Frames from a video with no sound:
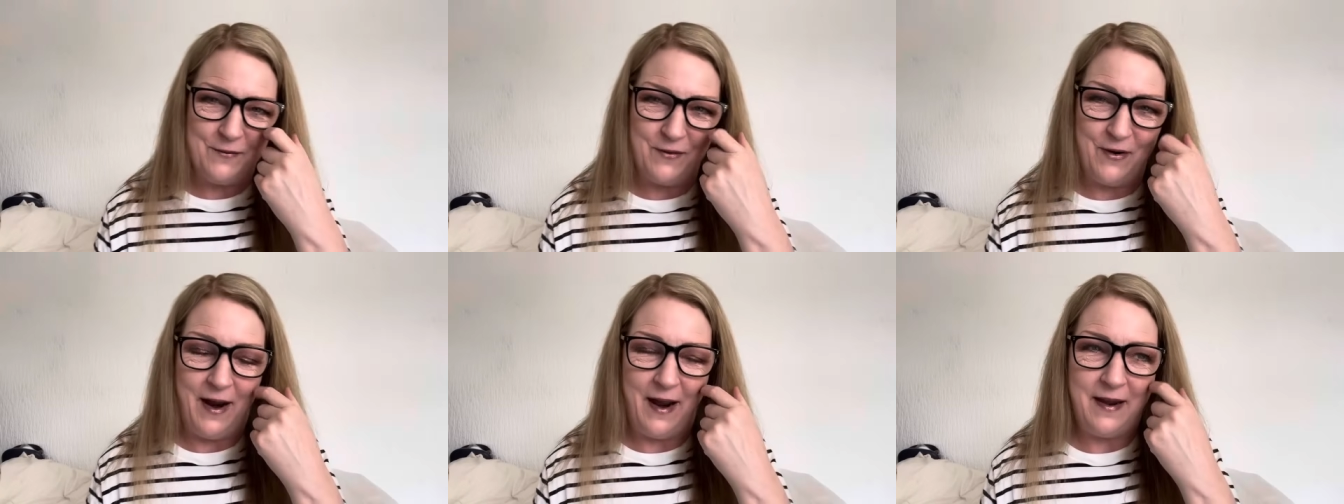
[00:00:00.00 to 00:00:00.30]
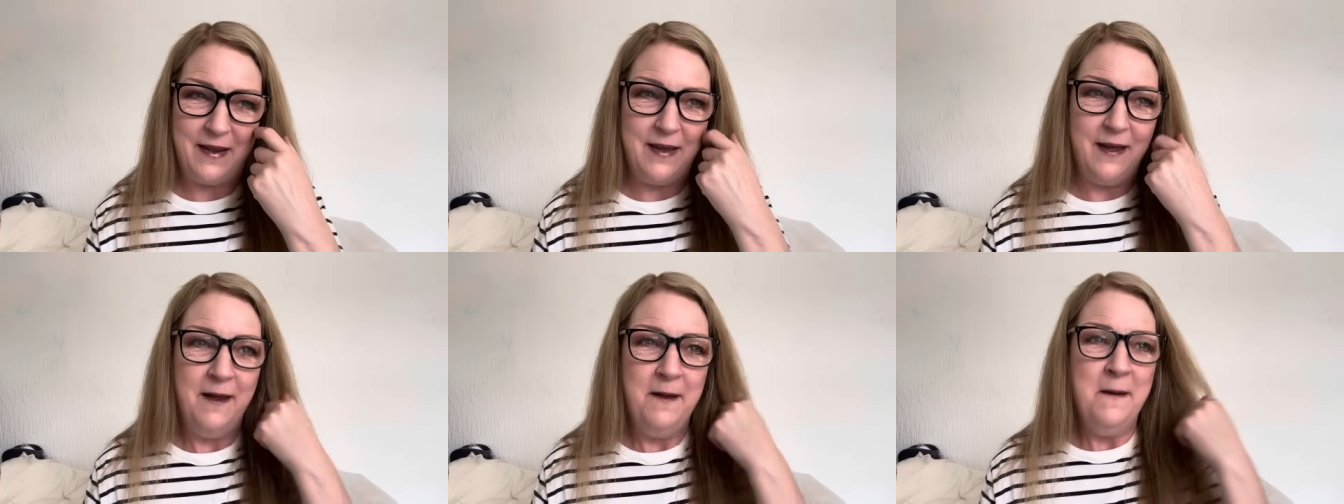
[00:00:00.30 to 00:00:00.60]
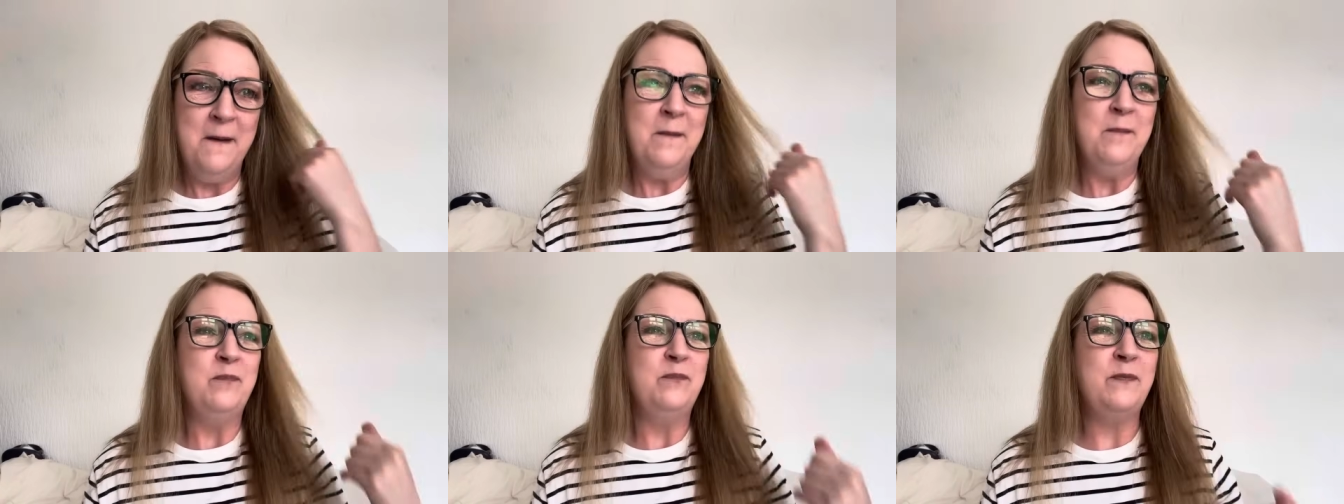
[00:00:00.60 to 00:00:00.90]
right?
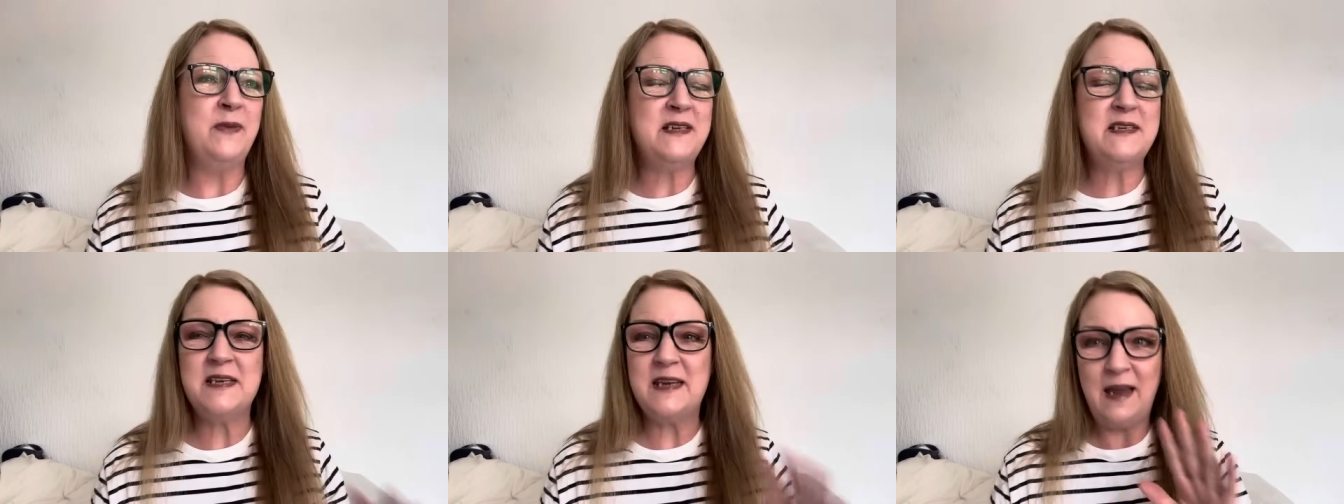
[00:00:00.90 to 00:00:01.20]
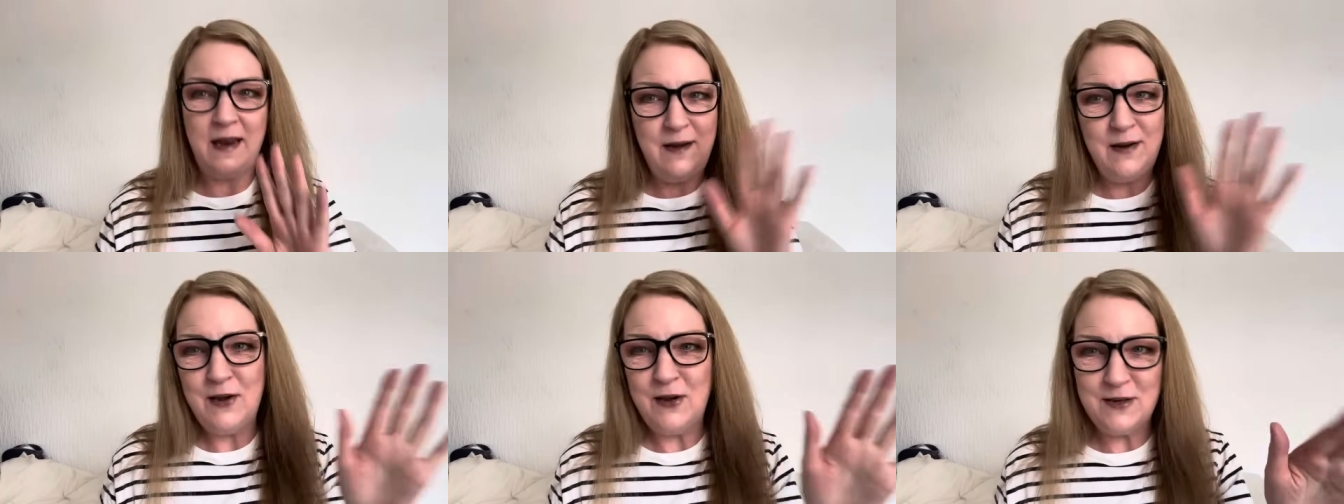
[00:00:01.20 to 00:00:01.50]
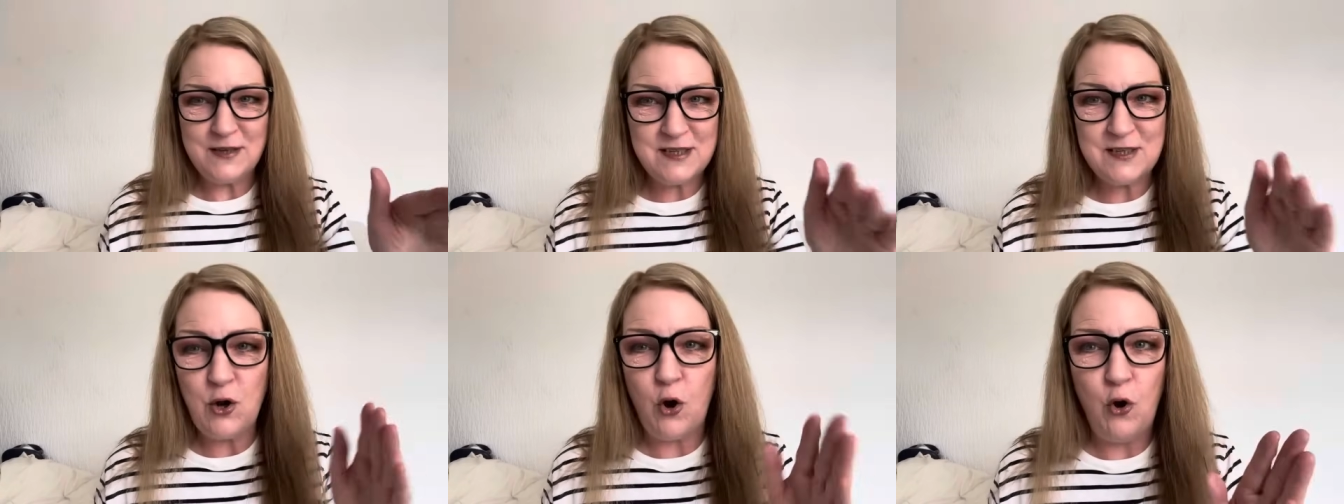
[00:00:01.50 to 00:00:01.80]
My skin
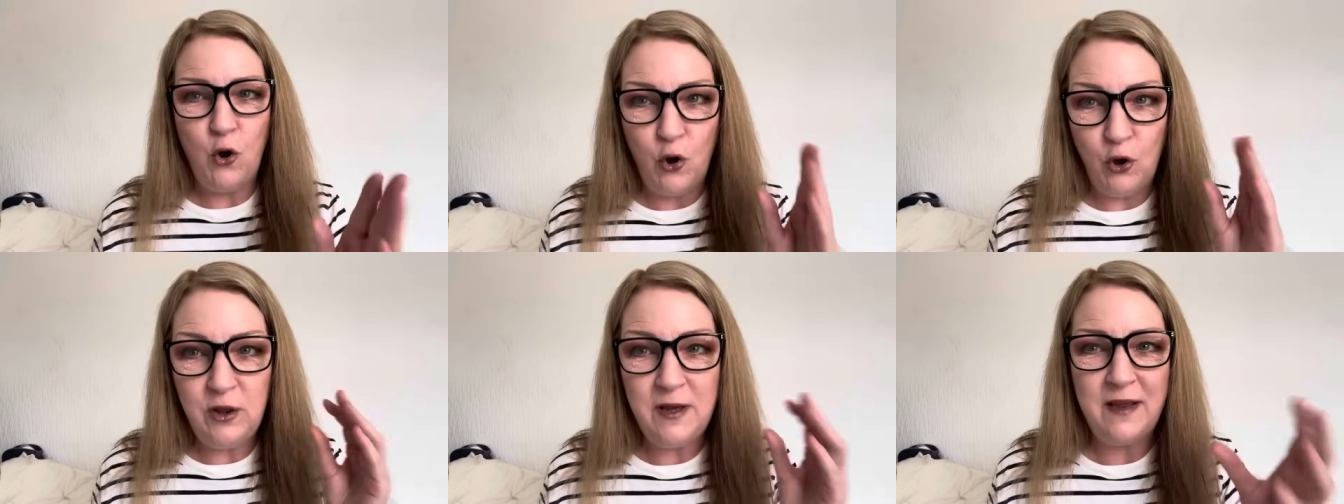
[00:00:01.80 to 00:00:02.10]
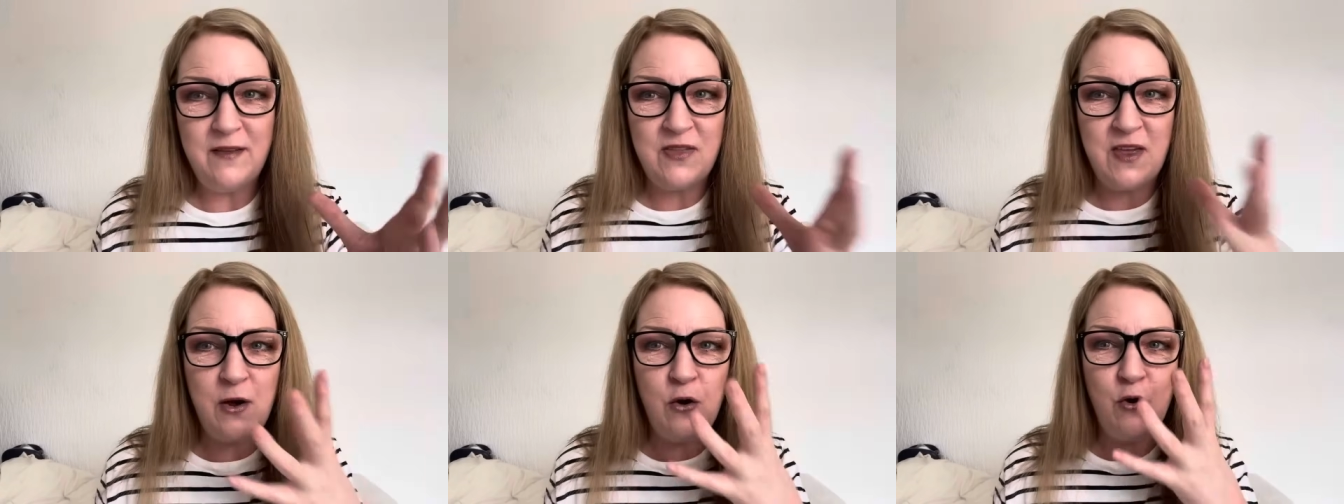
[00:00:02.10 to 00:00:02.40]
has only, the